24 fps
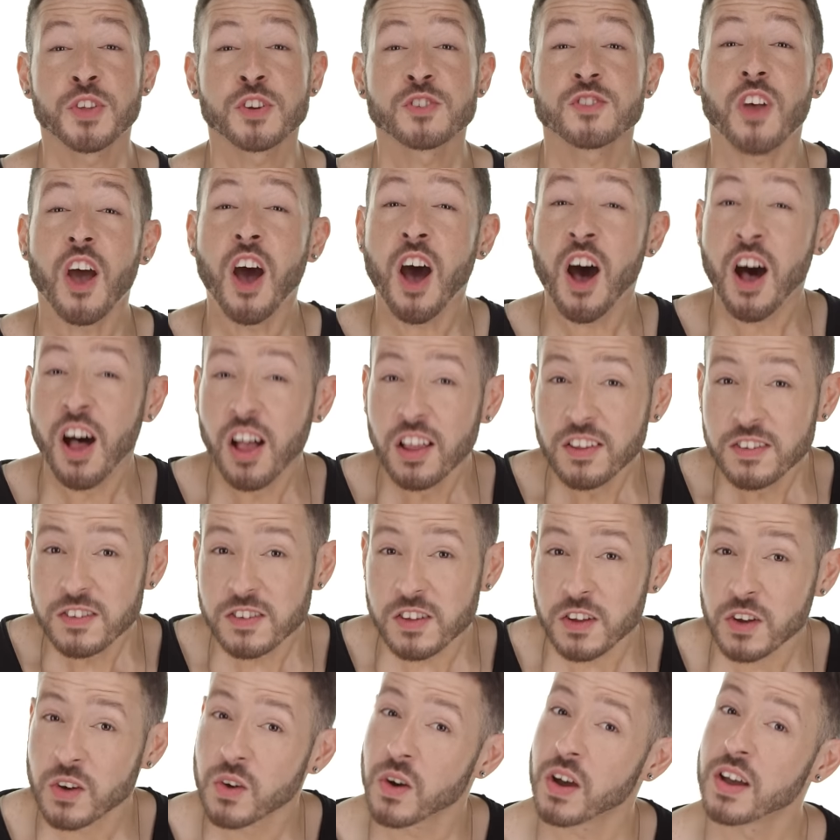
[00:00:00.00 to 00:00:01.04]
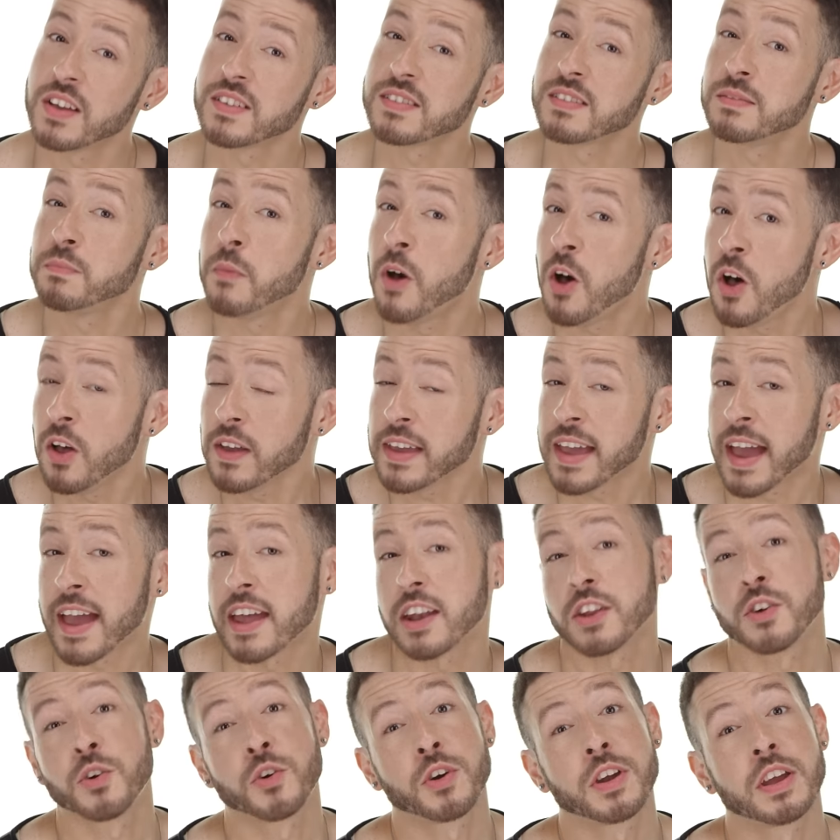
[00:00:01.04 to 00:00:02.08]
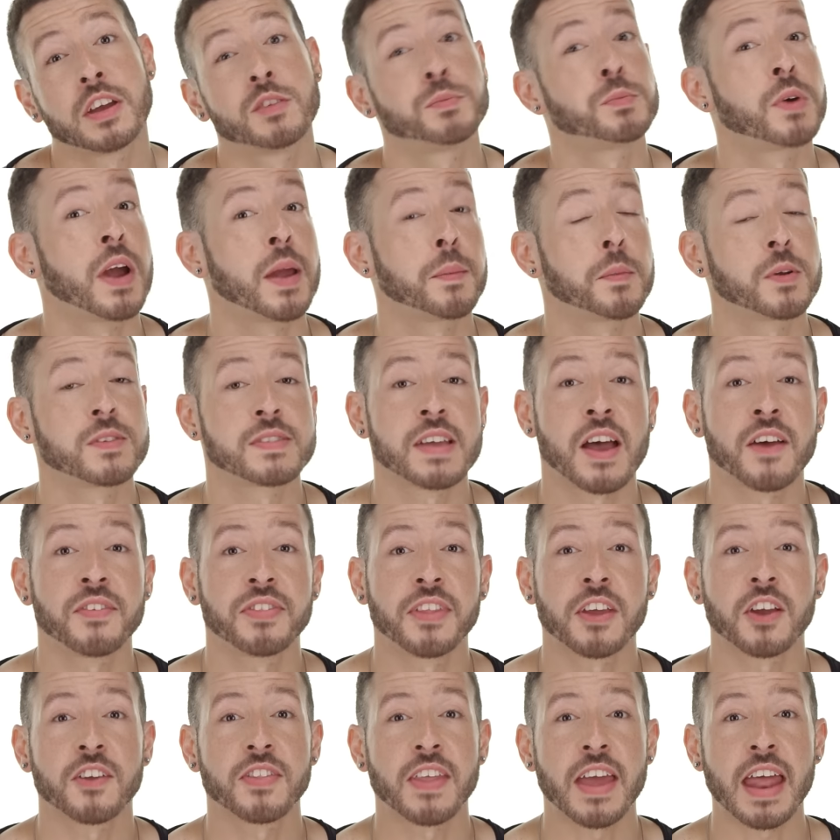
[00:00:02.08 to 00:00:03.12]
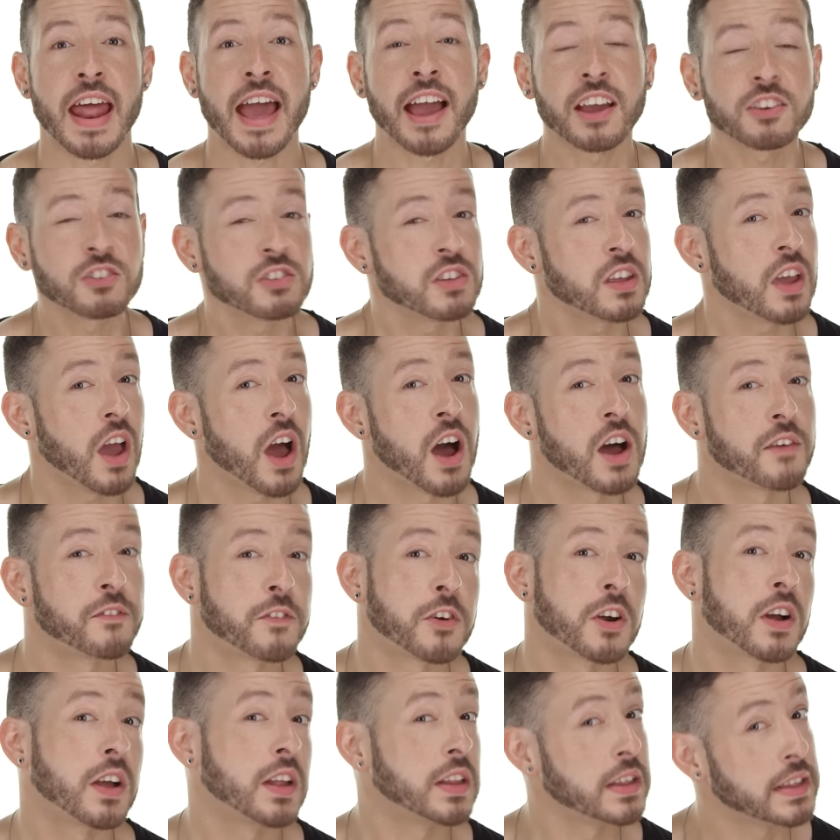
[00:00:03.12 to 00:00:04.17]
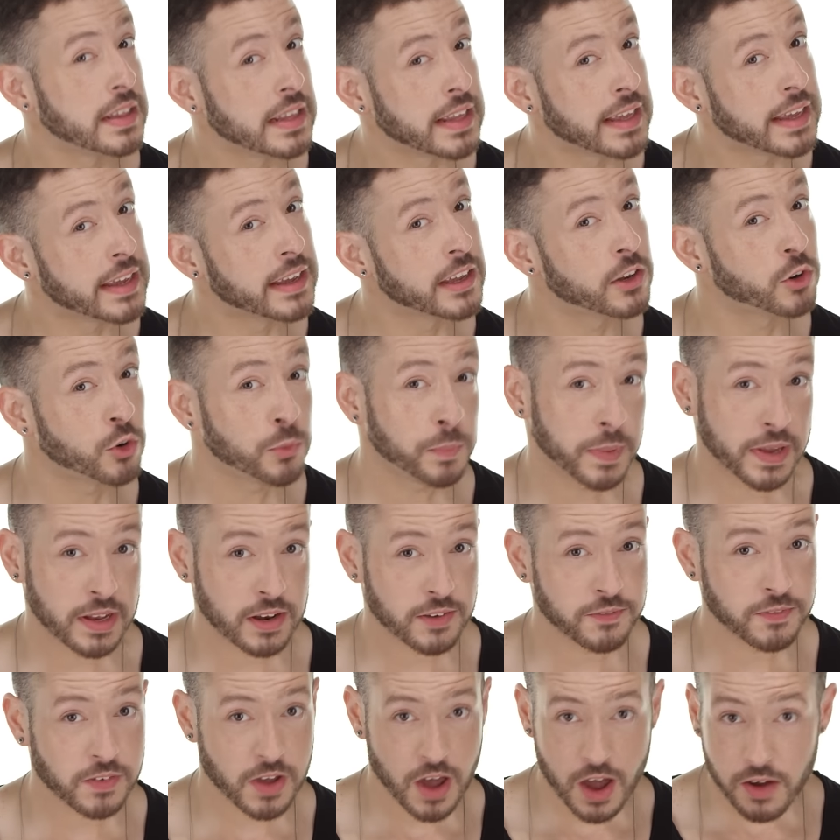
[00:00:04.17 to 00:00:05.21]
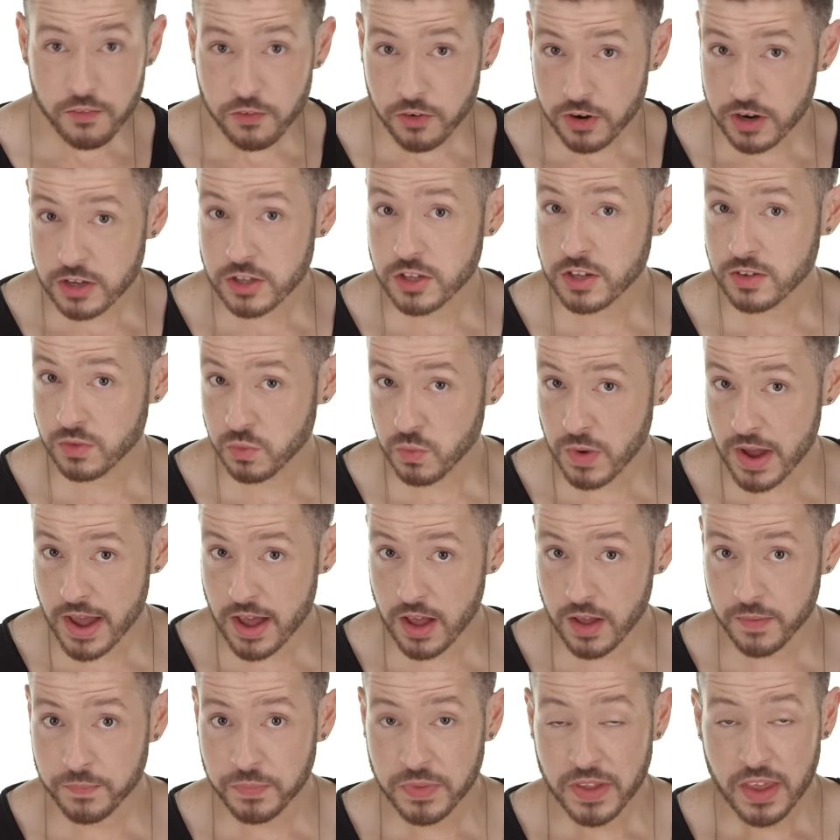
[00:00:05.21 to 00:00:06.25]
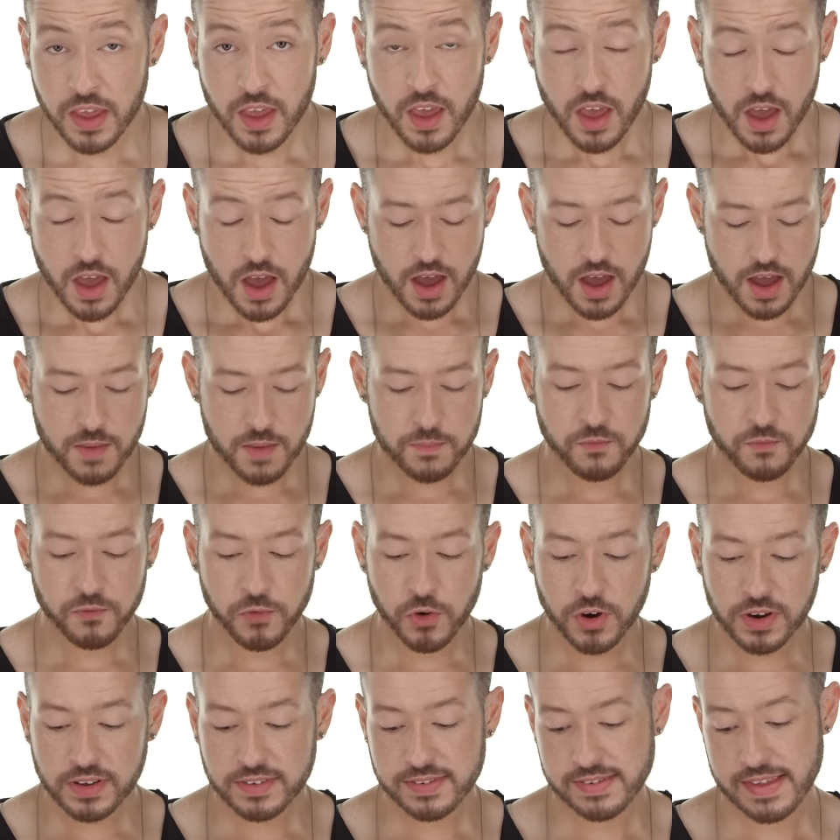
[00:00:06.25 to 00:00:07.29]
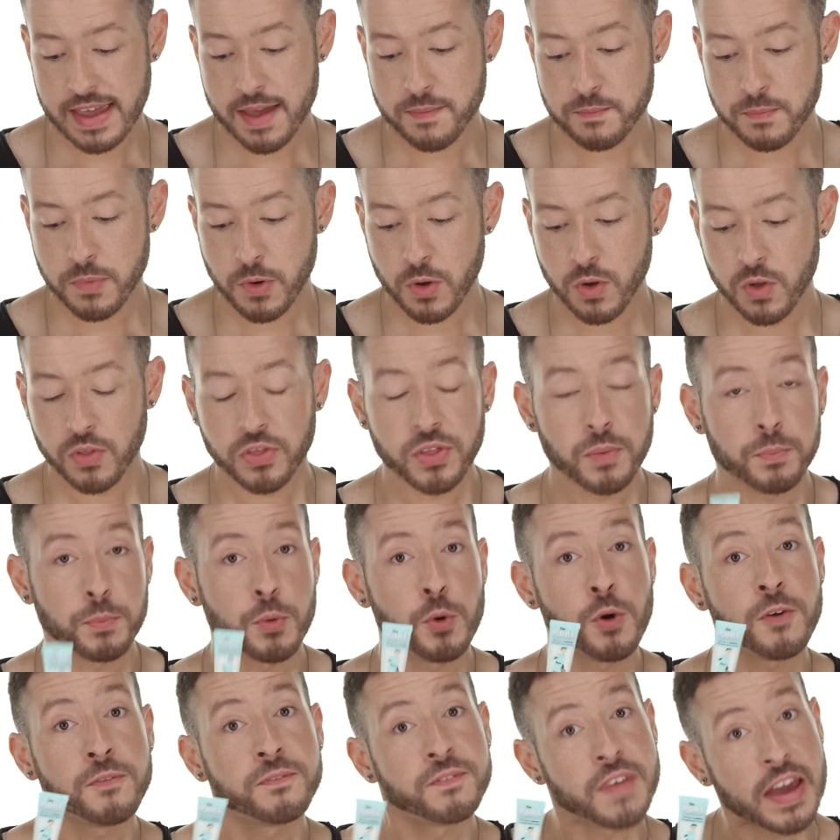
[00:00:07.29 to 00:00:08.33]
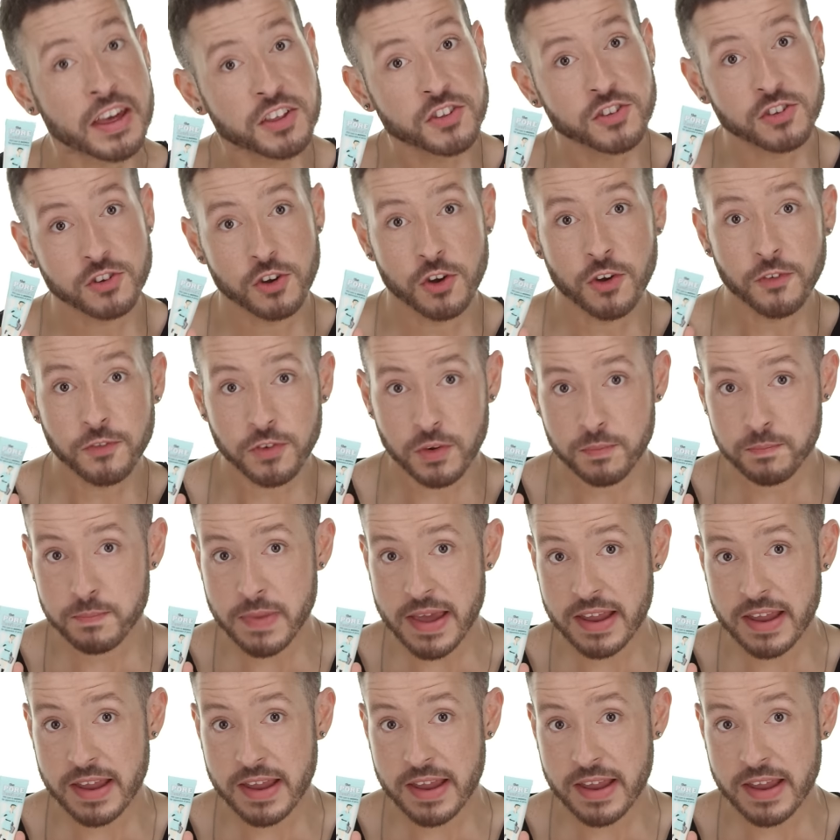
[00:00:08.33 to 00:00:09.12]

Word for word: there's also a small category of primers out there that actually offer a little bit of coverage as well. For example, the Porefessional from